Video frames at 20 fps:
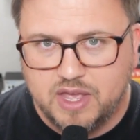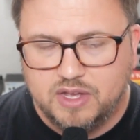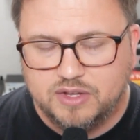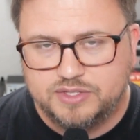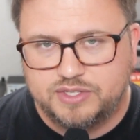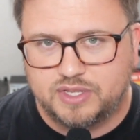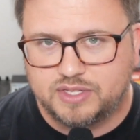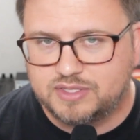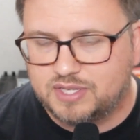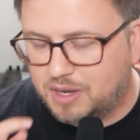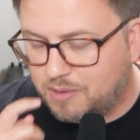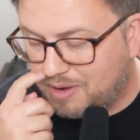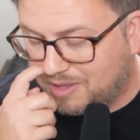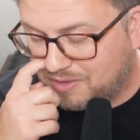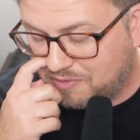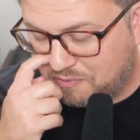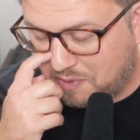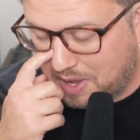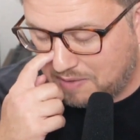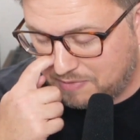So let's talk about
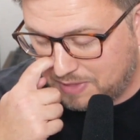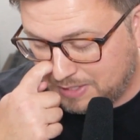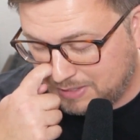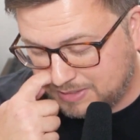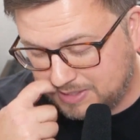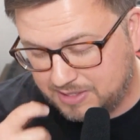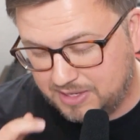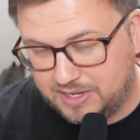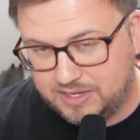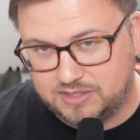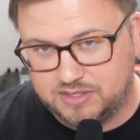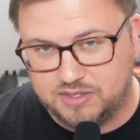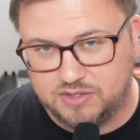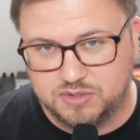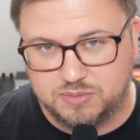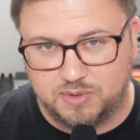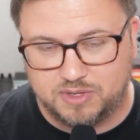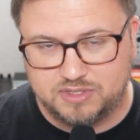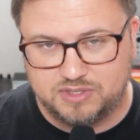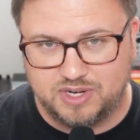the five things you need to
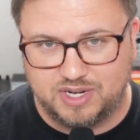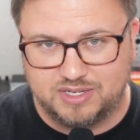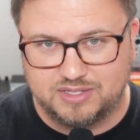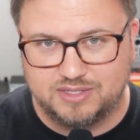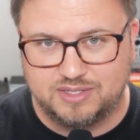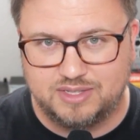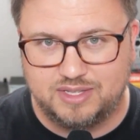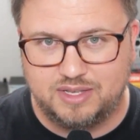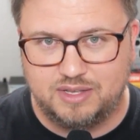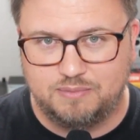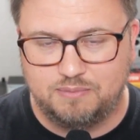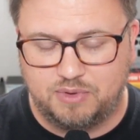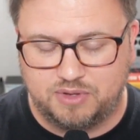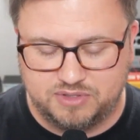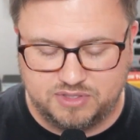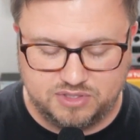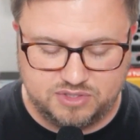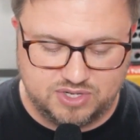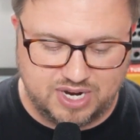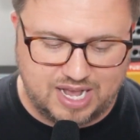use multi-tracks.
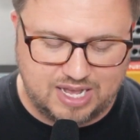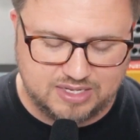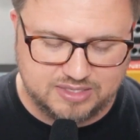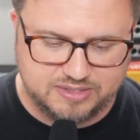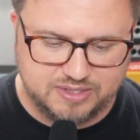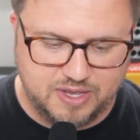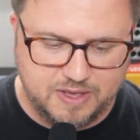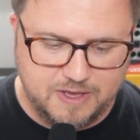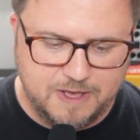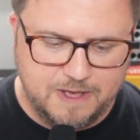multi-tracks.